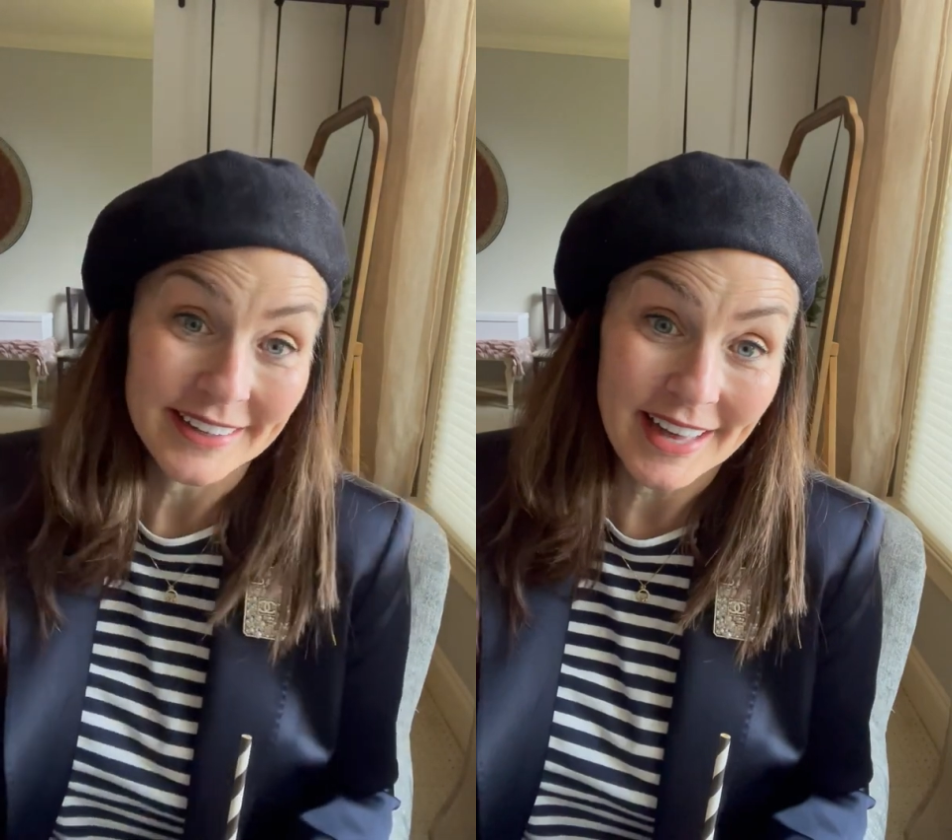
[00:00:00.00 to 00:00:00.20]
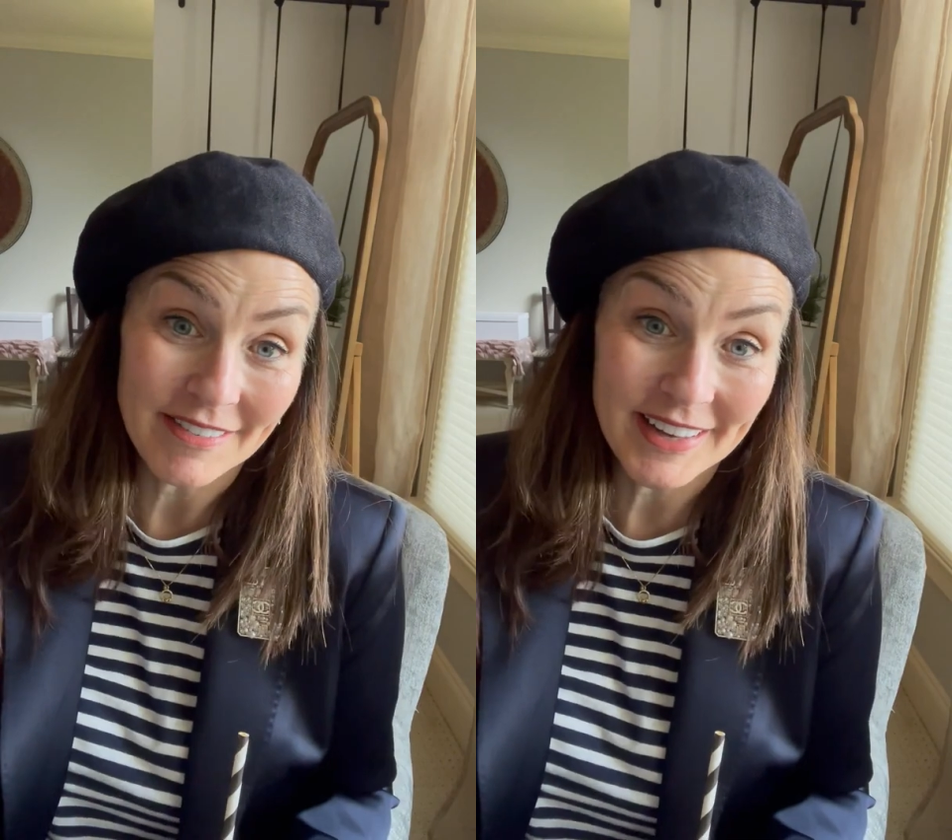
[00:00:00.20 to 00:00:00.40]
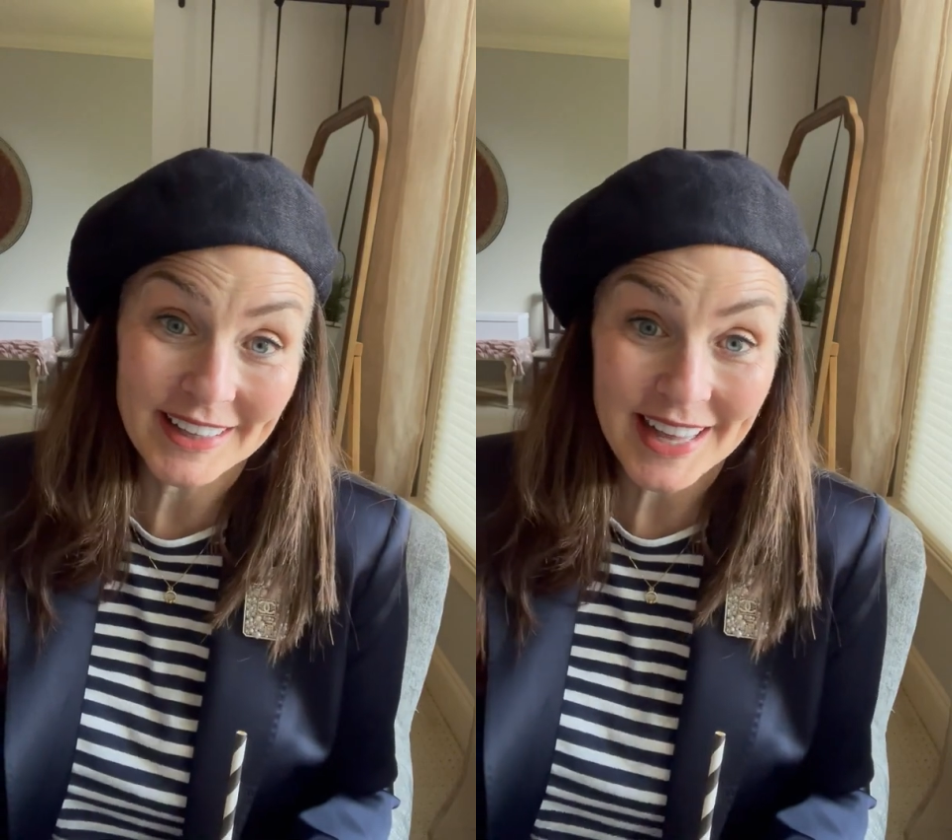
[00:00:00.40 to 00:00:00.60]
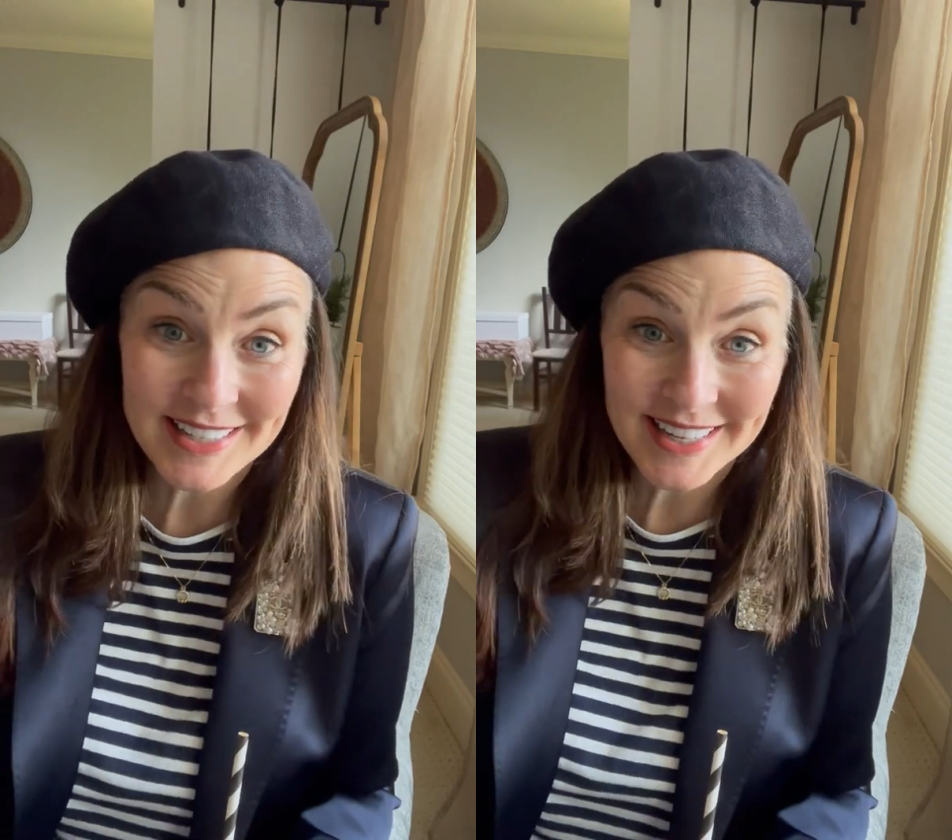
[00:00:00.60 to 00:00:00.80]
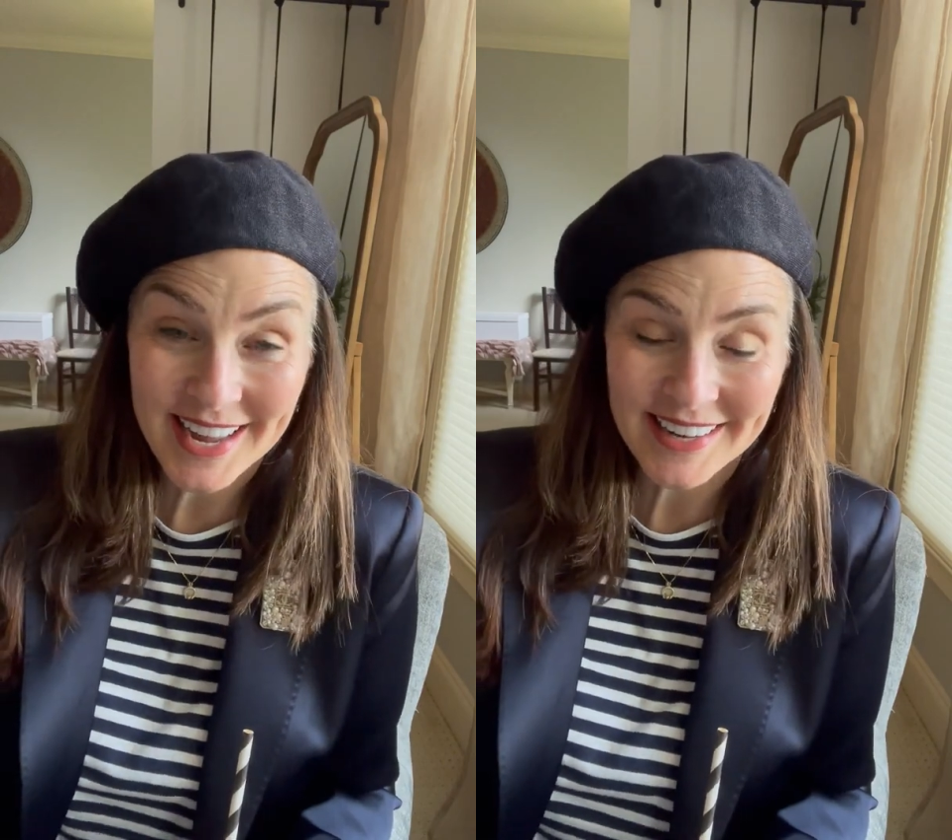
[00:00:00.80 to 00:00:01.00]
café
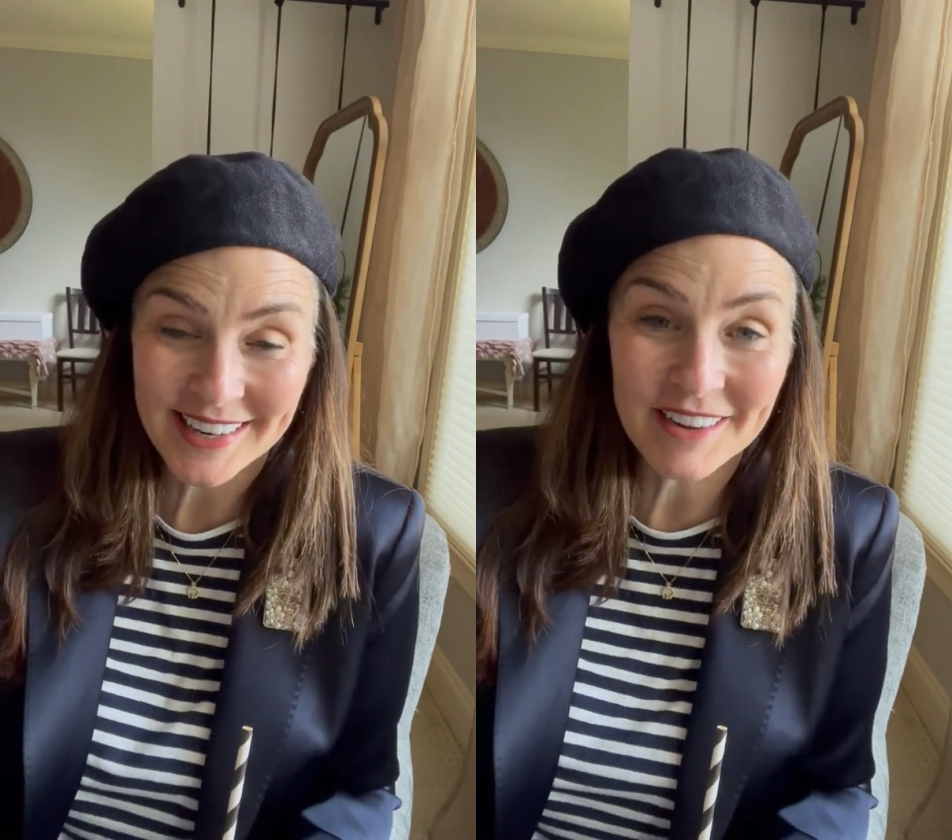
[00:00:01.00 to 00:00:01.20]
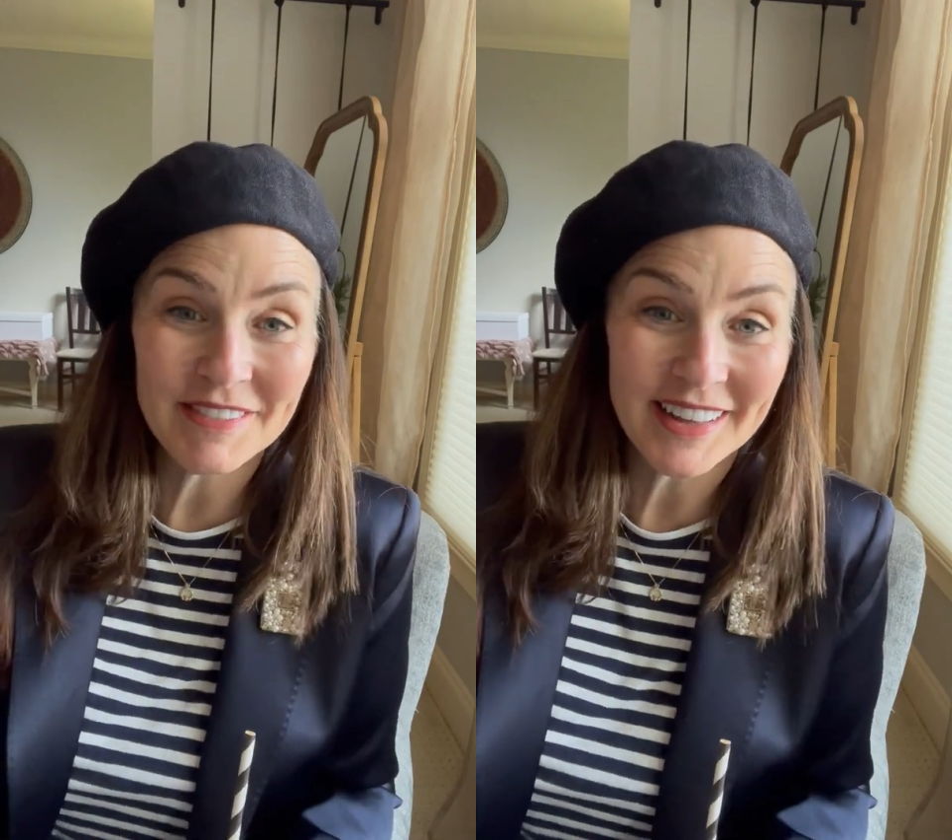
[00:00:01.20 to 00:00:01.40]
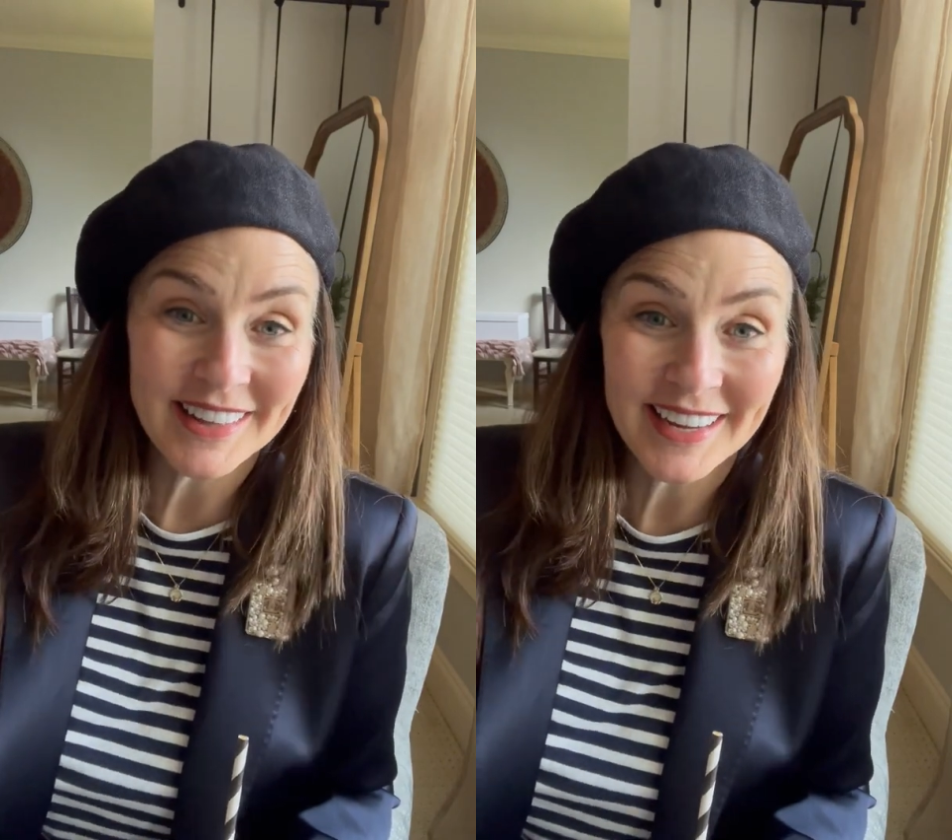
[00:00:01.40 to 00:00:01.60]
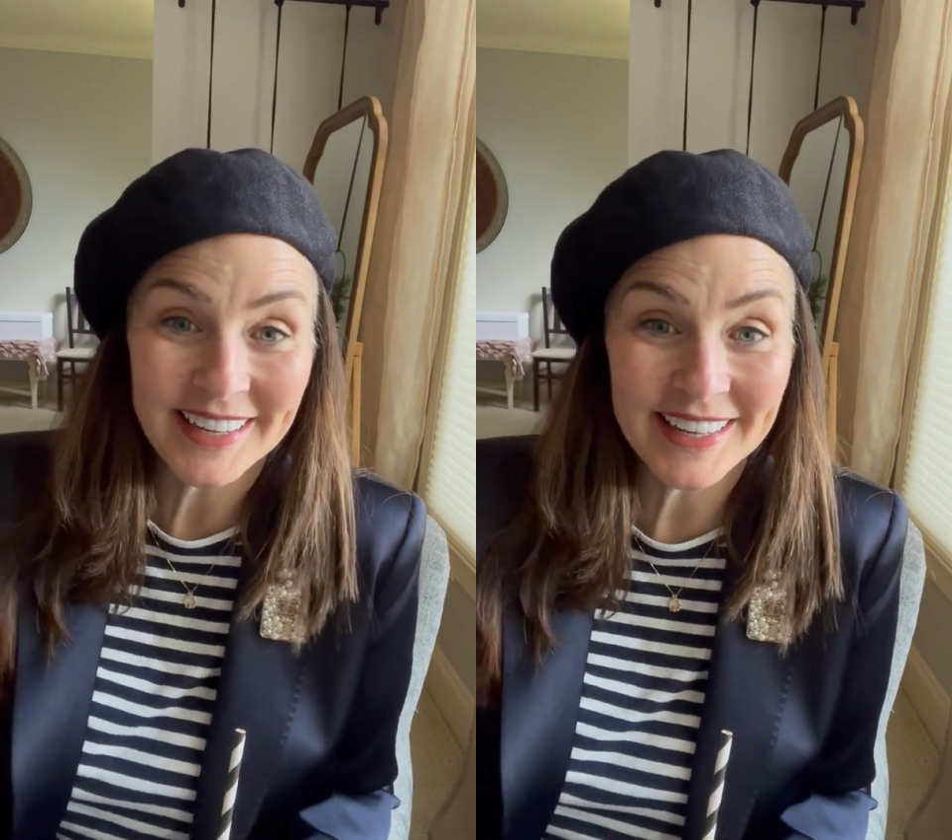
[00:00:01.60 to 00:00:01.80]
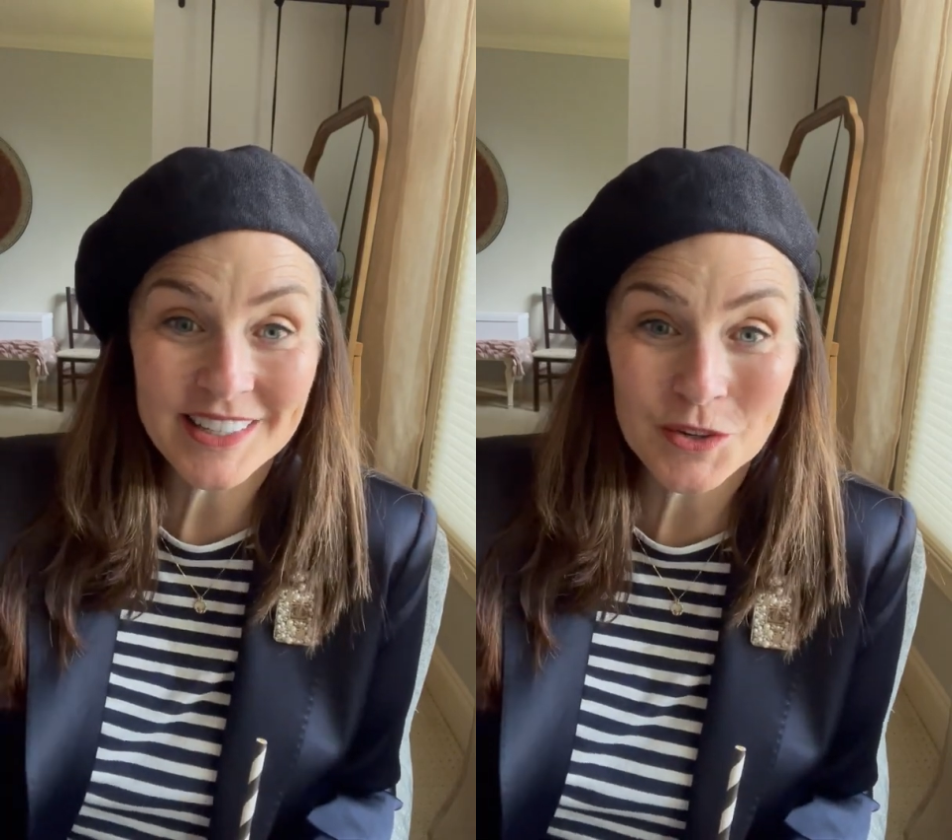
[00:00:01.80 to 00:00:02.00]
glacé and I felt
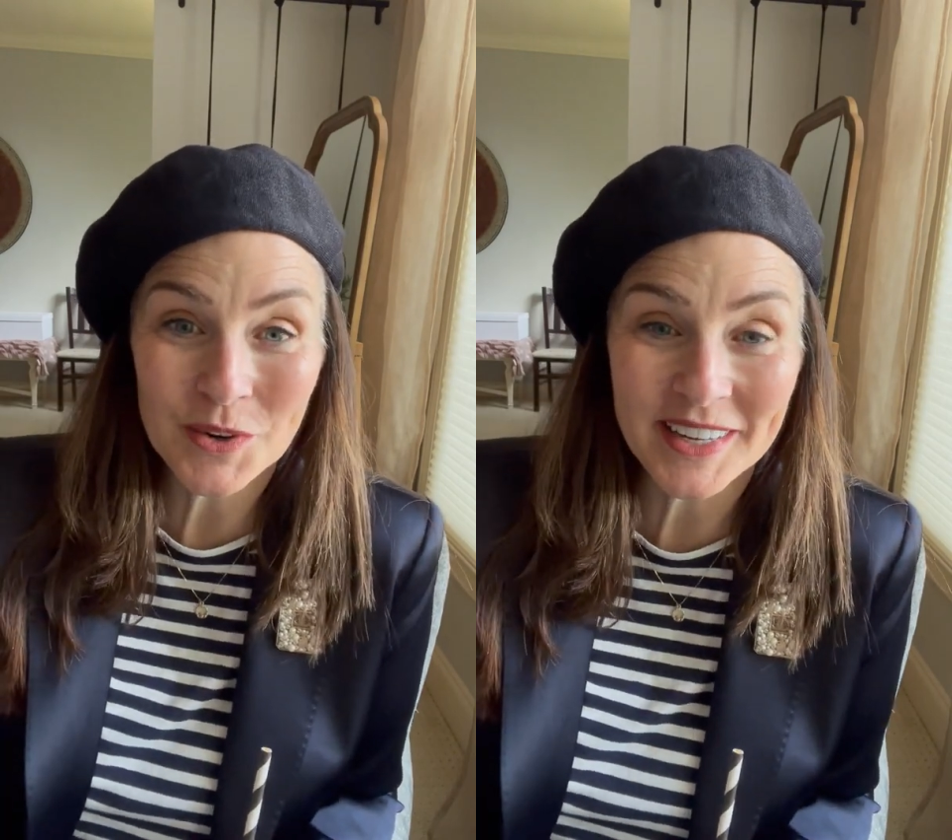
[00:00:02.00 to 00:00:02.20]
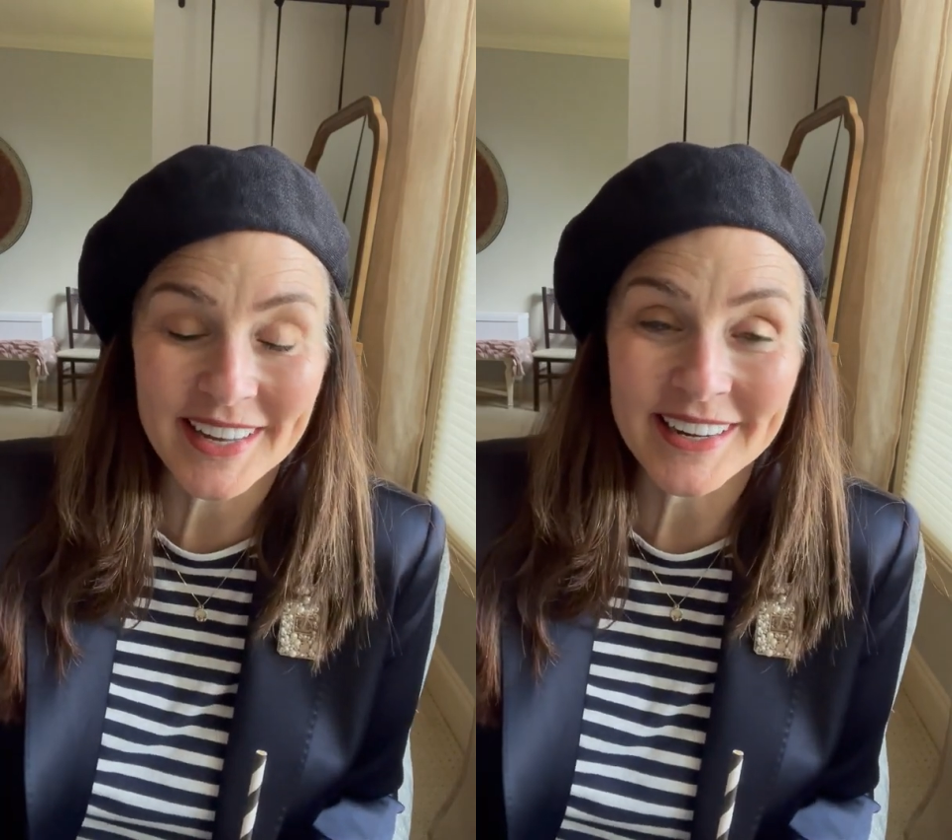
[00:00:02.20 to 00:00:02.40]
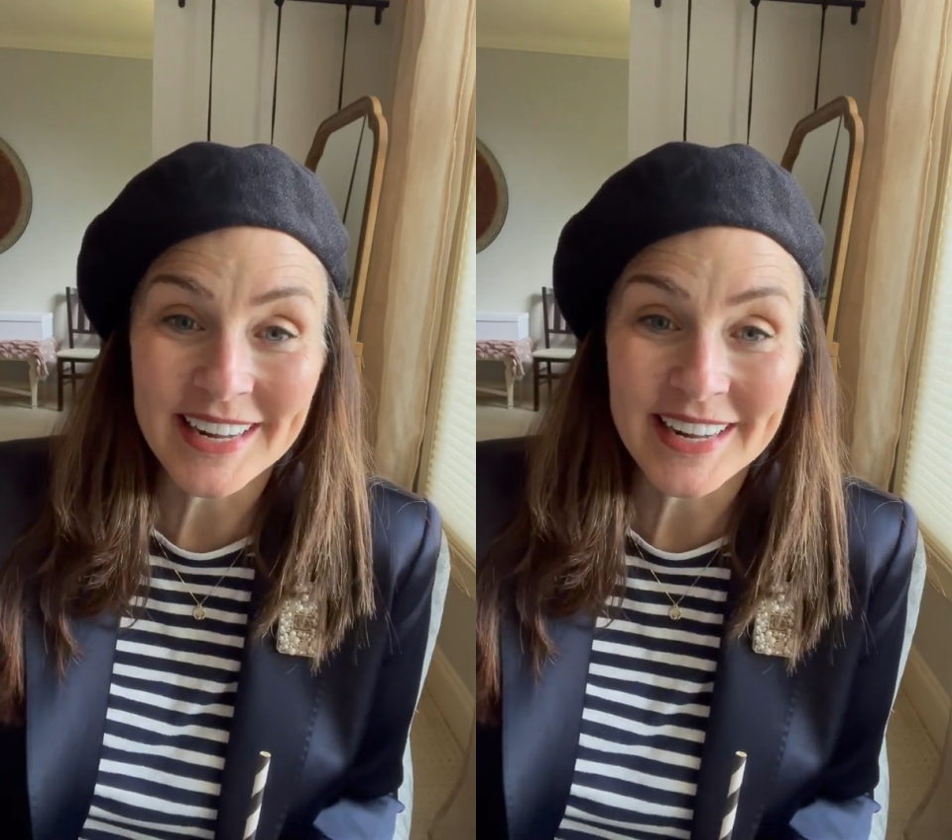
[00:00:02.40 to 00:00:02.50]
like enjoying it.